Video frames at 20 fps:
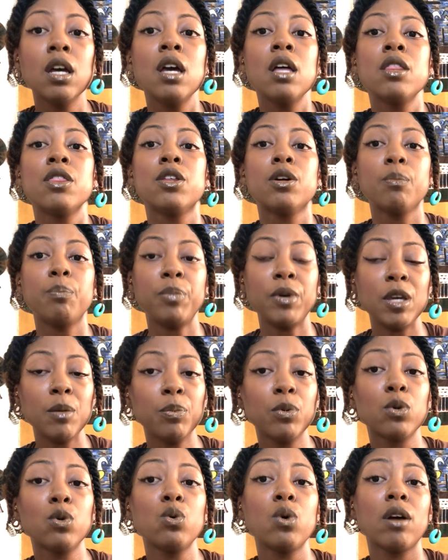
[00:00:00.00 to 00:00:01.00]
the
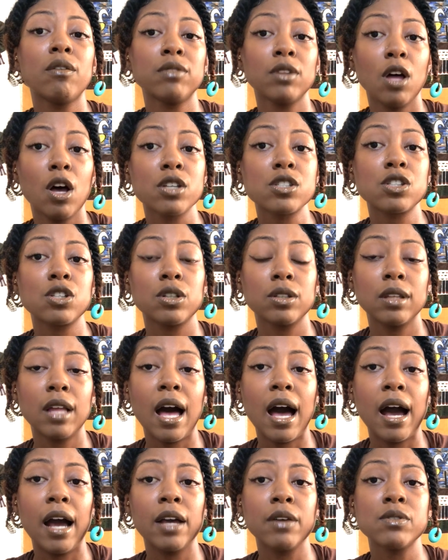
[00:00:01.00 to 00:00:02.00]
people who have lost their
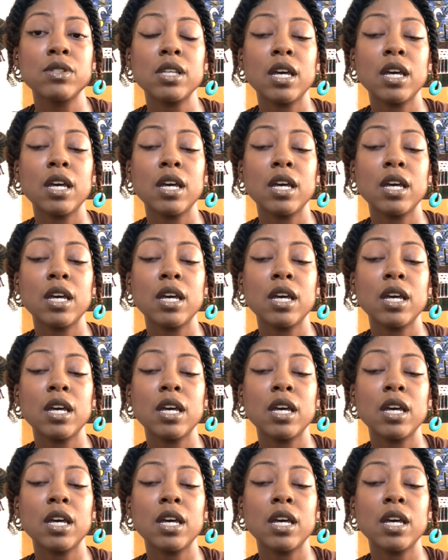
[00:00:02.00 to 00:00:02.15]
lives,